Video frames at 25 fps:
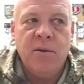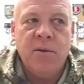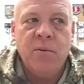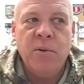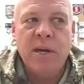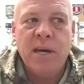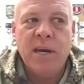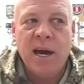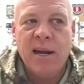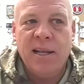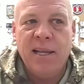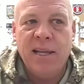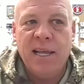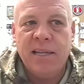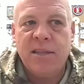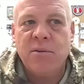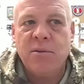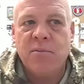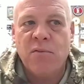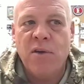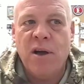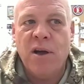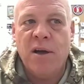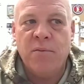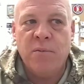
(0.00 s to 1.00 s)
we kind of let
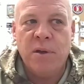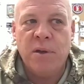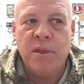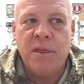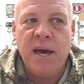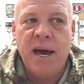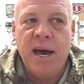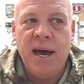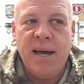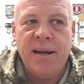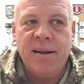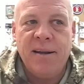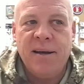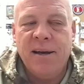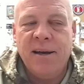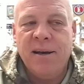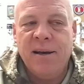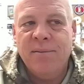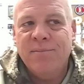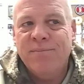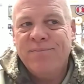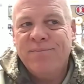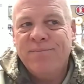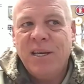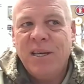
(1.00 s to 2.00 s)
them run with that.
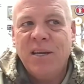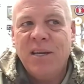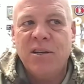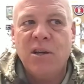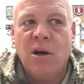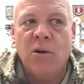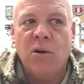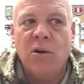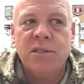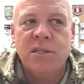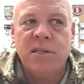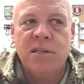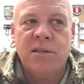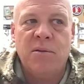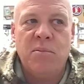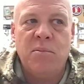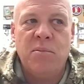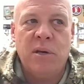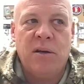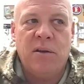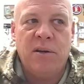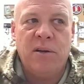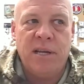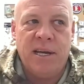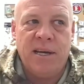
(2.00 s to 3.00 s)
The adults in the
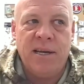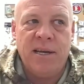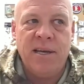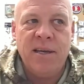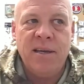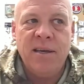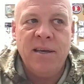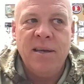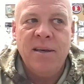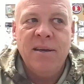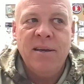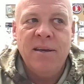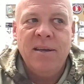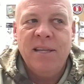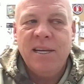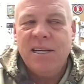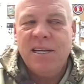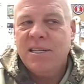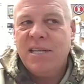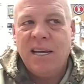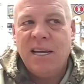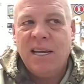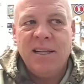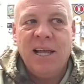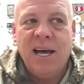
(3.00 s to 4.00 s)
building, they
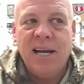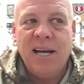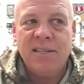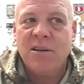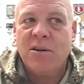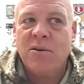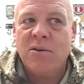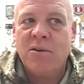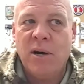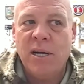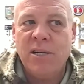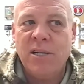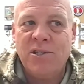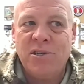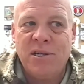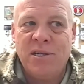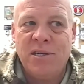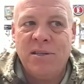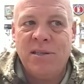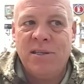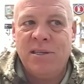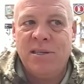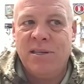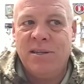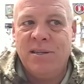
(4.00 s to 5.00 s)
just had lots of
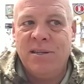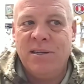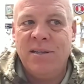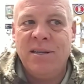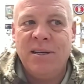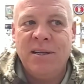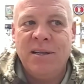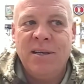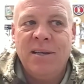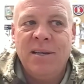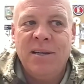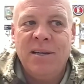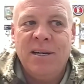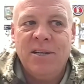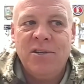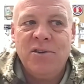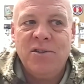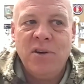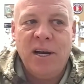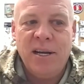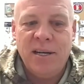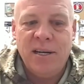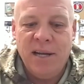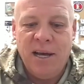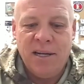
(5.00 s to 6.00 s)
questions, and I
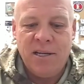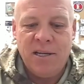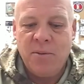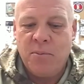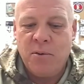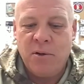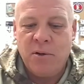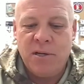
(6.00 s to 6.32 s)
tried not to